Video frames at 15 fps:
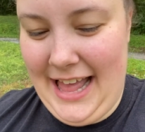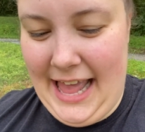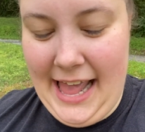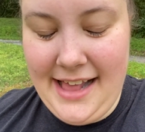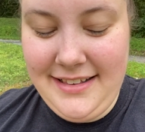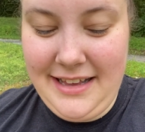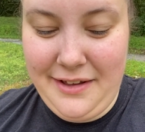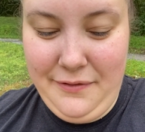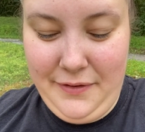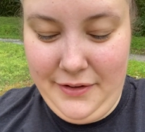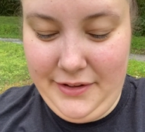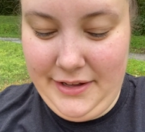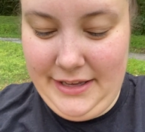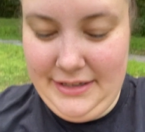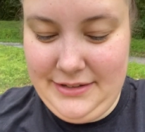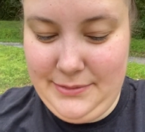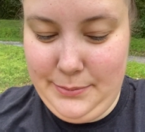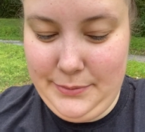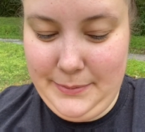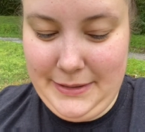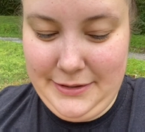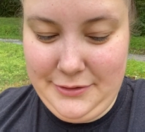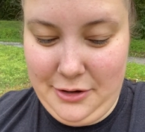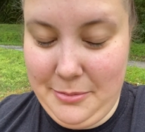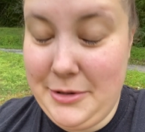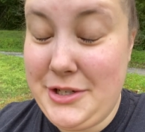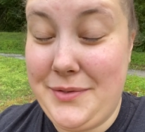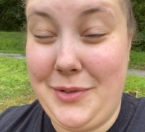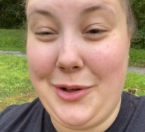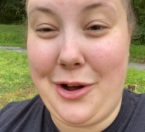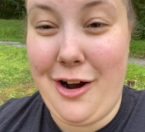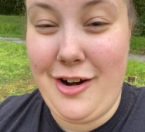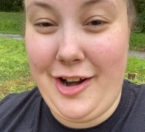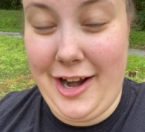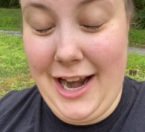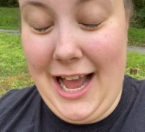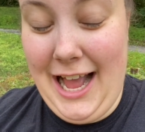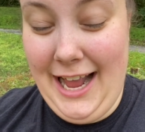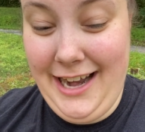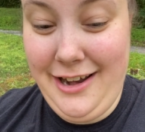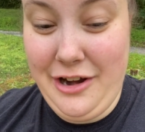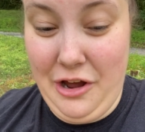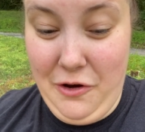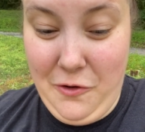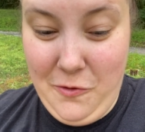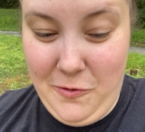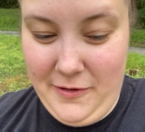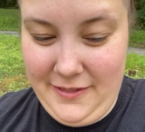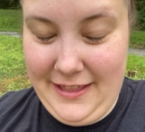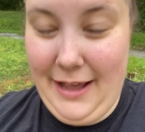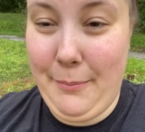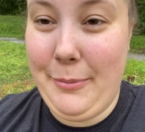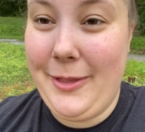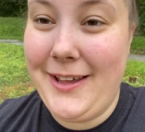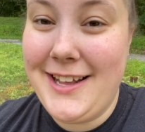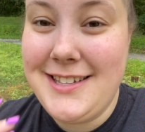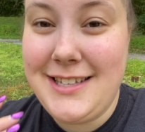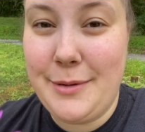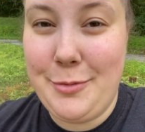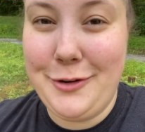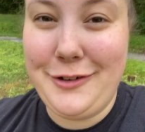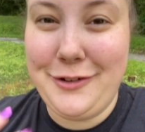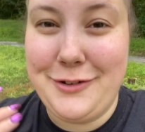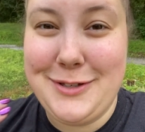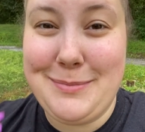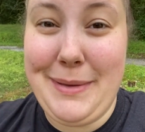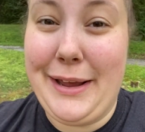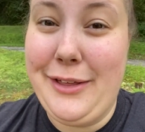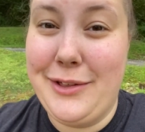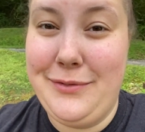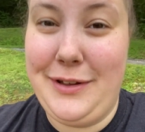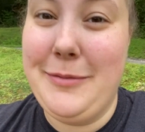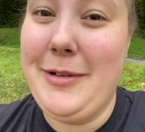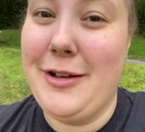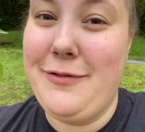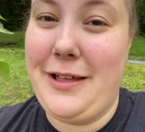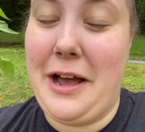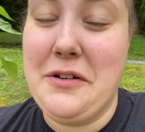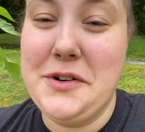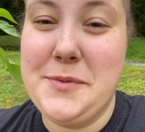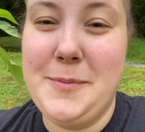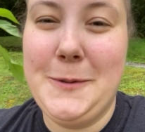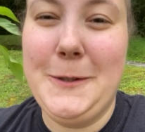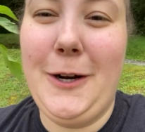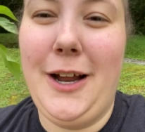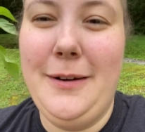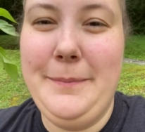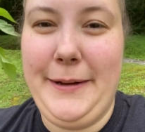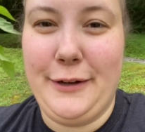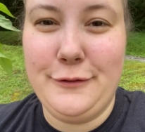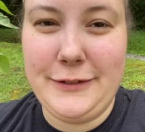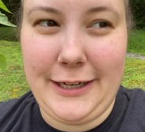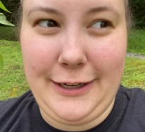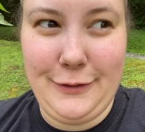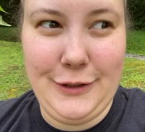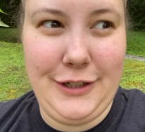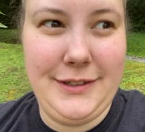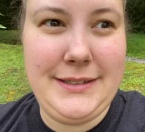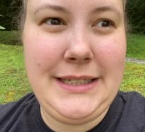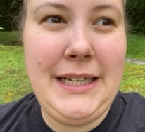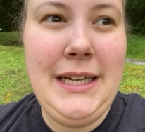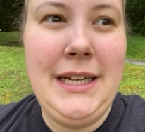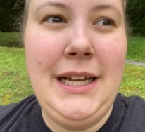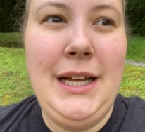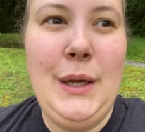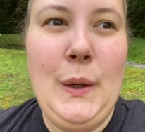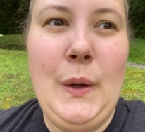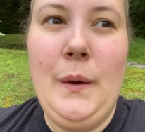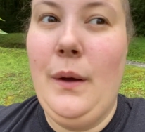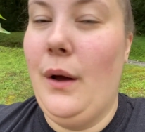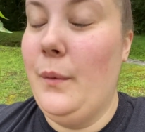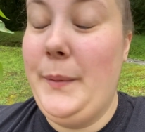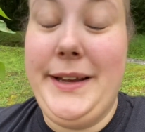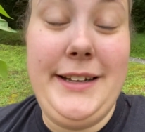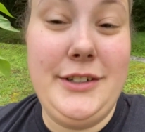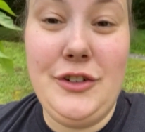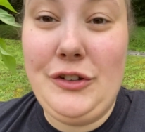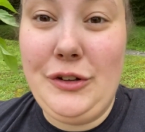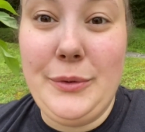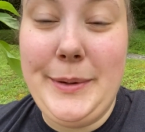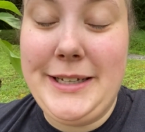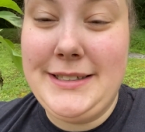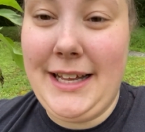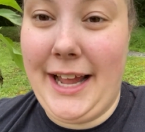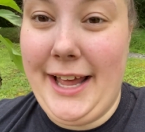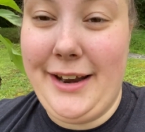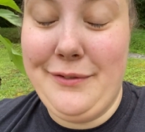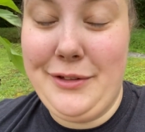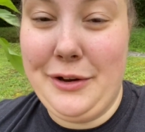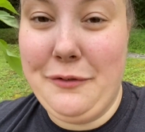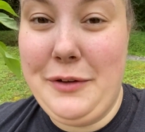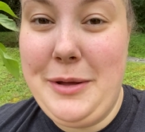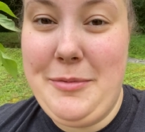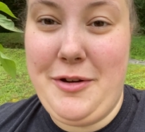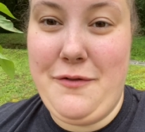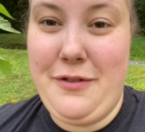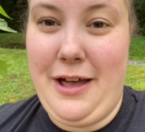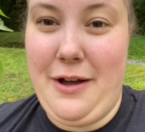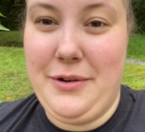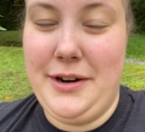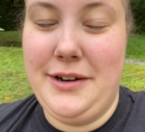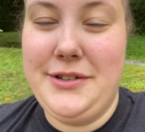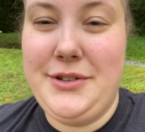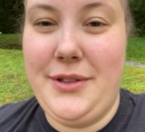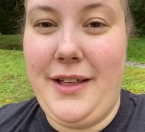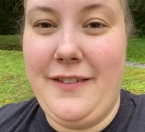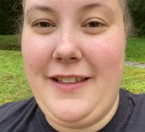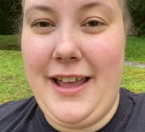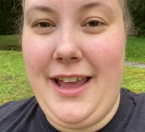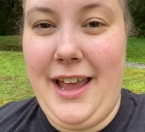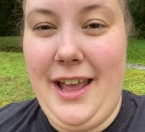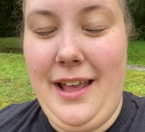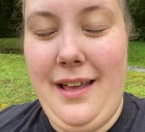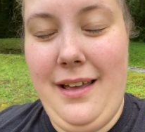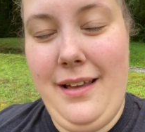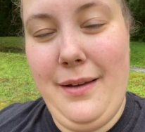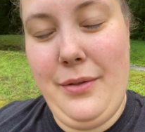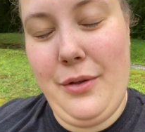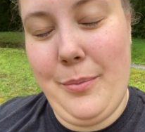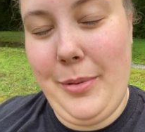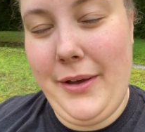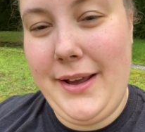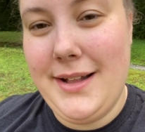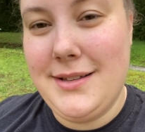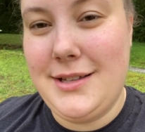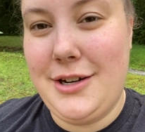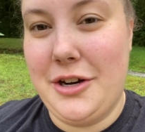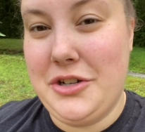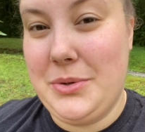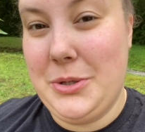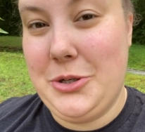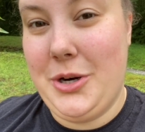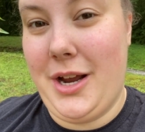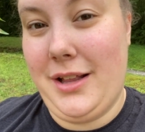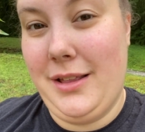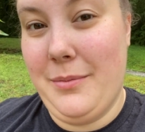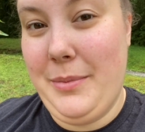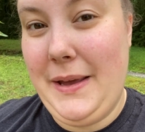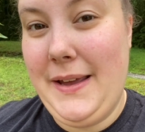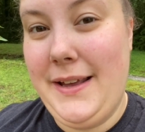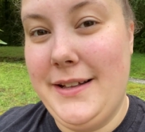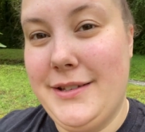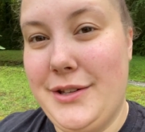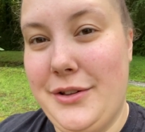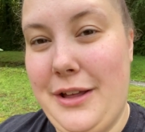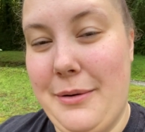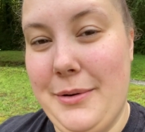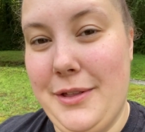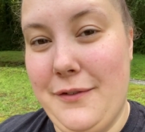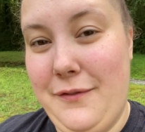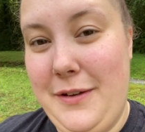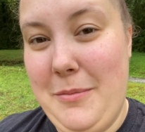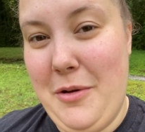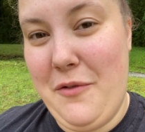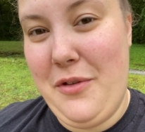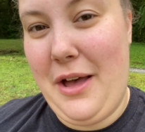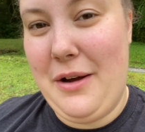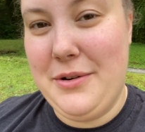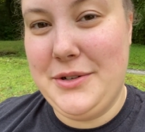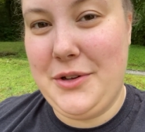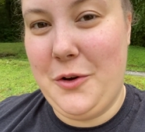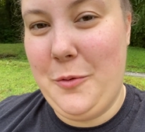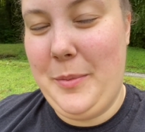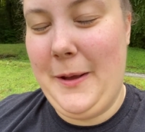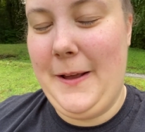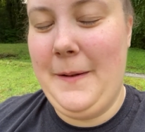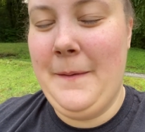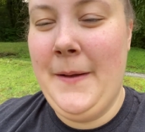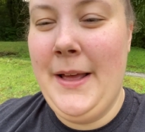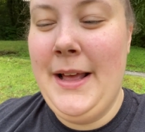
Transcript: as I feel it is with so much of the garden, I know that plants that produce male and female flowers put on male flowers a week to 2 weeks ahead of their female flowers so that the plants start to attract the bees, so that when the female flowers open,